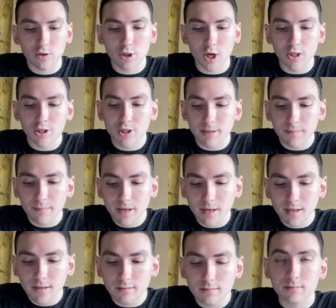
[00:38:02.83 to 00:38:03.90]
judge
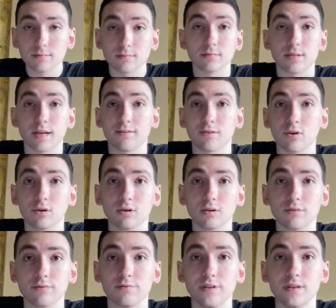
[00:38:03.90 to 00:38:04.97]
somebody,
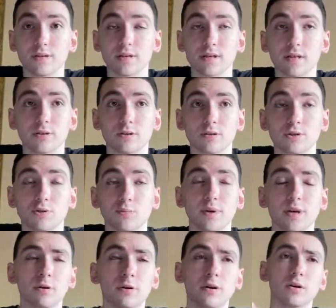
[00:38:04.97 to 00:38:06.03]
never feel that you're
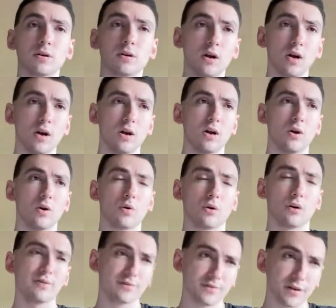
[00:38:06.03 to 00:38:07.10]
superior
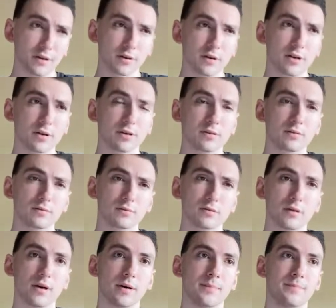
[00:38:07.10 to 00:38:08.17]
or inferior,
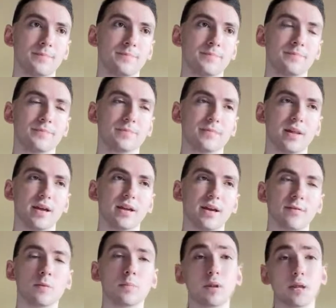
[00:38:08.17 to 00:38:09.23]
and
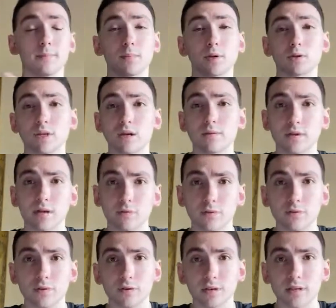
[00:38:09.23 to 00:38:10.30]
never blame yourself, never
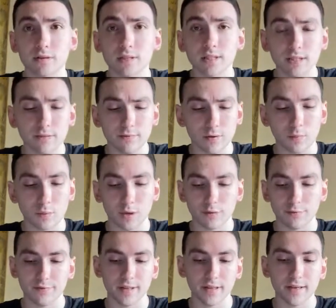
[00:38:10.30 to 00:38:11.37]
feel guilty for what you're
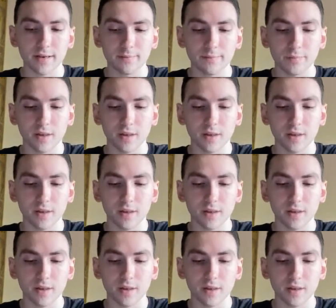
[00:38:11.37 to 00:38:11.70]
feeling.